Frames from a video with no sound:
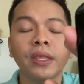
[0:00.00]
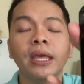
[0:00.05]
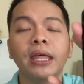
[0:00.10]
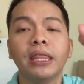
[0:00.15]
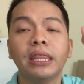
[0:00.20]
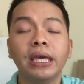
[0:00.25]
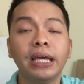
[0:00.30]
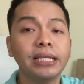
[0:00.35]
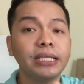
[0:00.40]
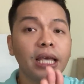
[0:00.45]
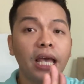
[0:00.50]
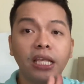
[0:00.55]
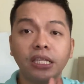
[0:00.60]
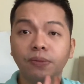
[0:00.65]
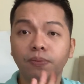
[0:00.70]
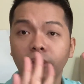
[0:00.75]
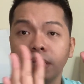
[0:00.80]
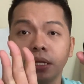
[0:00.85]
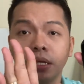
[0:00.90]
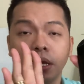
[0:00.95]
This
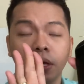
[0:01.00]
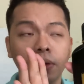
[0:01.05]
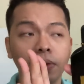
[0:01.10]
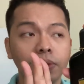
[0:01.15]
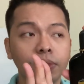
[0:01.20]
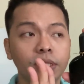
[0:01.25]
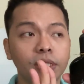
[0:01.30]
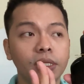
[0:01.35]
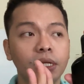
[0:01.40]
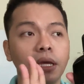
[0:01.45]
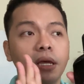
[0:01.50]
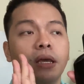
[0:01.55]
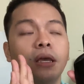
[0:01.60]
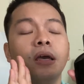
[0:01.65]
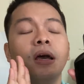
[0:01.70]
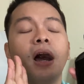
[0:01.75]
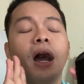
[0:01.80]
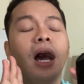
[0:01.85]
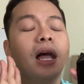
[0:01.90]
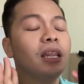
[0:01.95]
has been used
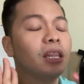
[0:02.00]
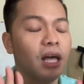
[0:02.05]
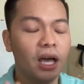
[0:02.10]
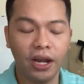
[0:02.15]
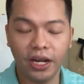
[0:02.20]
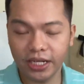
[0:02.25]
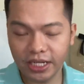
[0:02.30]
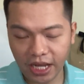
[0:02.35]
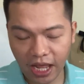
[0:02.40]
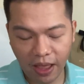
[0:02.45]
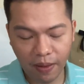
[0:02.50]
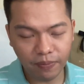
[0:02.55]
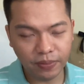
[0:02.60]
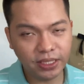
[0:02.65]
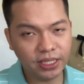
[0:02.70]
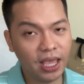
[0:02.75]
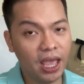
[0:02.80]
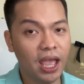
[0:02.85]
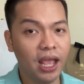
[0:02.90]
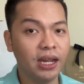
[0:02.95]
a lot of
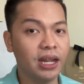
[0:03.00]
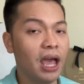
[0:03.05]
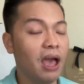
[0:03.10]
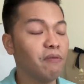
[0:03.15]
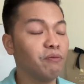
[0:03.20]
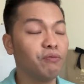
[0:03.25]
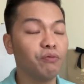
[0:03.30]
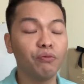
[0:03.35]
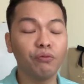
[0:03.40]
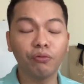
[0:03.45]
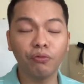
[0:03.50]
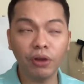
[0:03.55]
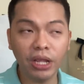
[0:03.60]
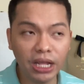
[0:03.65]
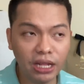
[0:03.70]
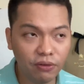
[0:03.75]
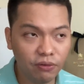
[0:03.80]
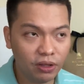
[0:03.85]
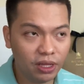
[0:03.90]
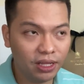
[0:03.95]
times, and I
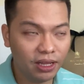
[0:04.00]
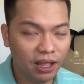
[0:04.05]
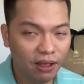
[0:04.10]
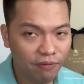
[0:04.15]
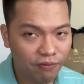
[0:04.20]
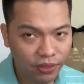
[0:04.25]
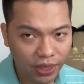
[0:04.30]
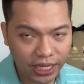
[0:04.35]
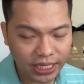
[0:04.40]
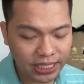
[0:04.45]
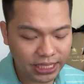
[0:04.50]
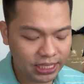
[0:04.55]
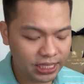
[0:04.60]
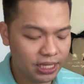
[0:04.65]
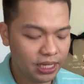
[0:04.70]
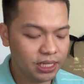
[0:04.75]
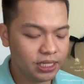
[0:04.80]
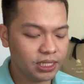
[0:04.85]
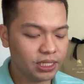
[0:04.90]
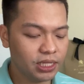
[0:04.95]
really love this.
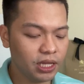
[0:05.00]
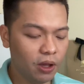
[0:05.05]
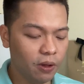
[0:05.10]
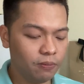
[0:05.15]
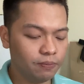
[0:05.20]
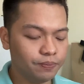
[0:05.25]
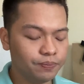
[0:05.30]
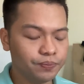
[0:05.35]
So,